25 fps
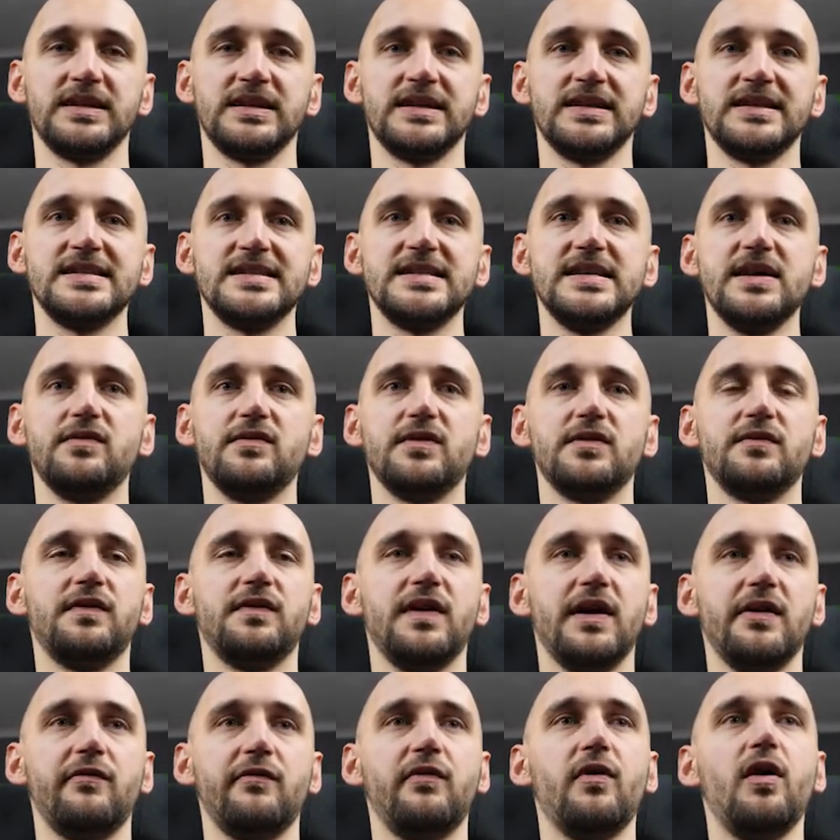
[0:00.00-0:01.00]

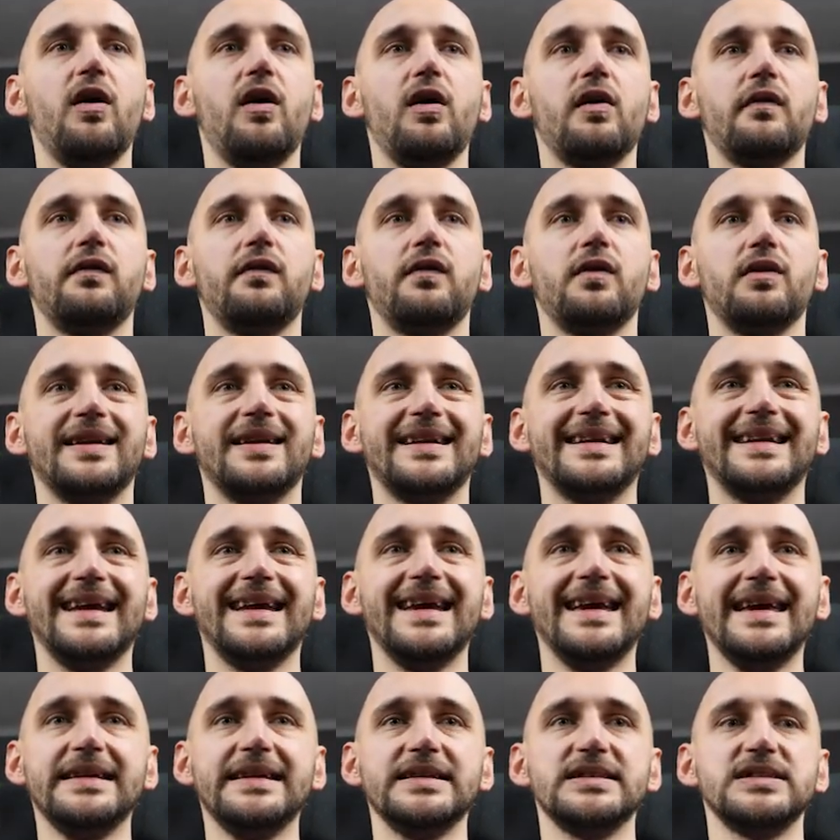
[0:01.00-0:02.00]
7-5 off on an
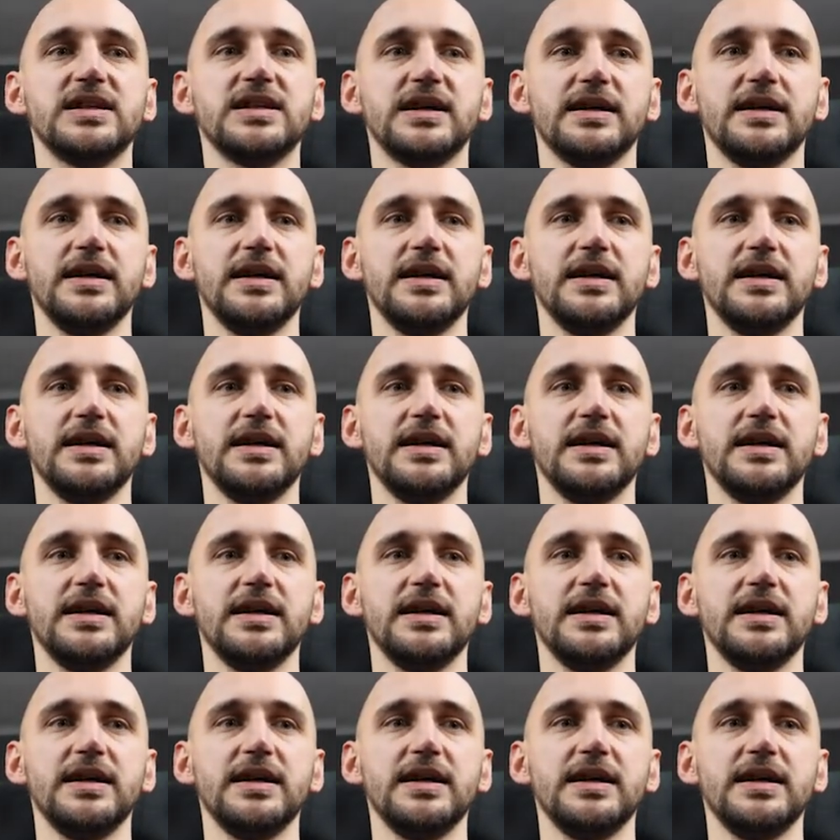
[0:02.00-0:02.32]
8 jack